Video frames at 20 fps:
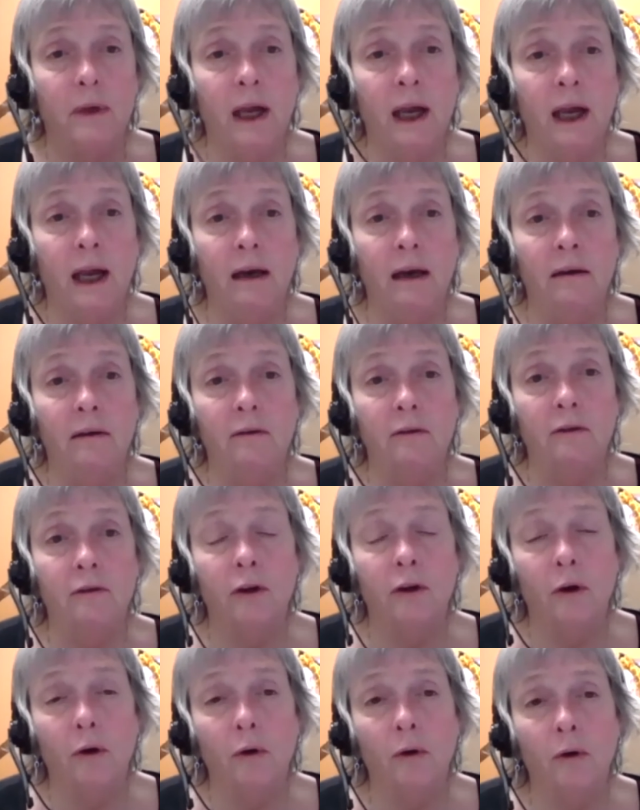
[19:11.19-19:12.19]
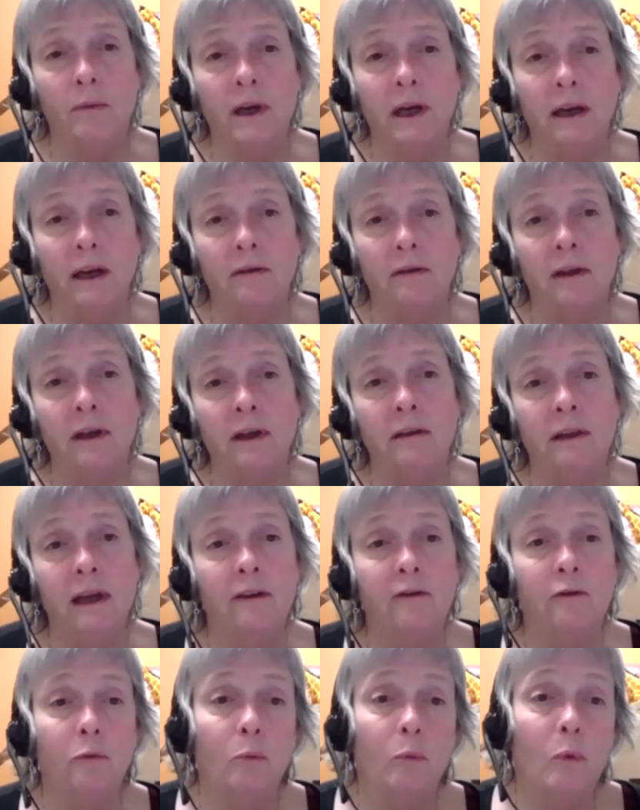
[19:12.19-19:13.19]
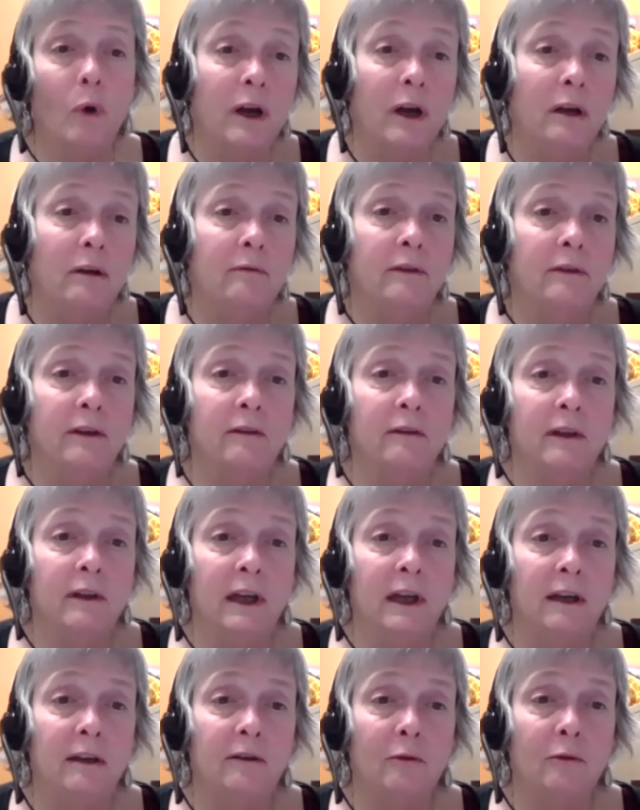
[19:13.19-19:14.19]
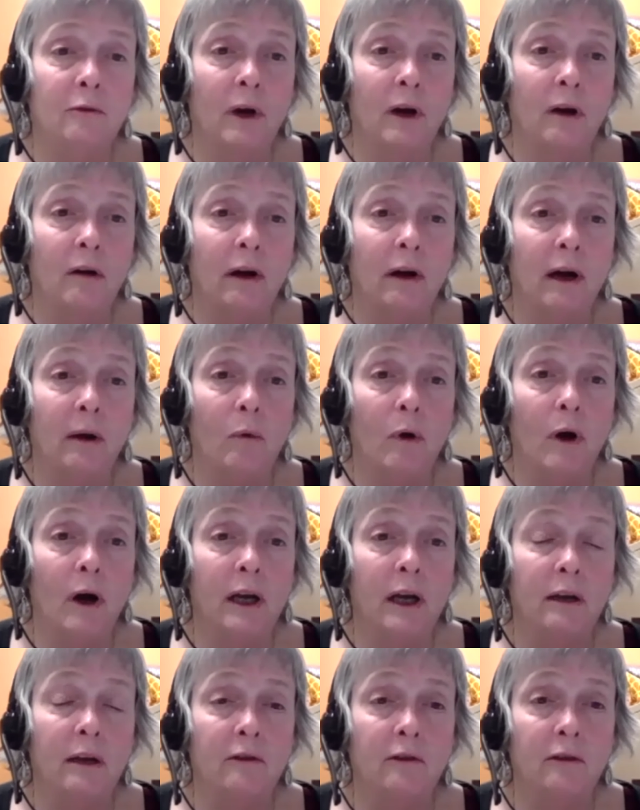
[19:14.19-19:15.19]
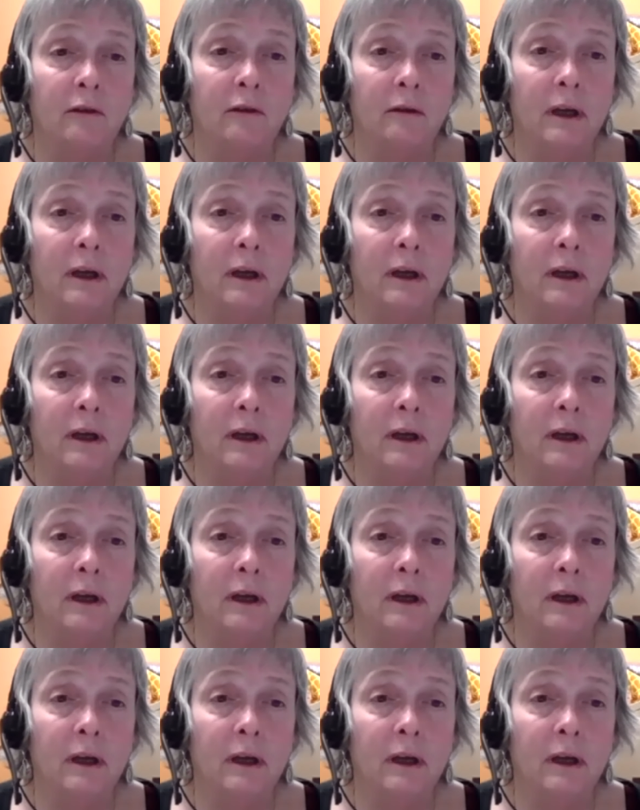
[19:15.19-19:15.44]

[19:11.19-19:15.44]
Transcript: And so, I think that's one of the things where I wanted to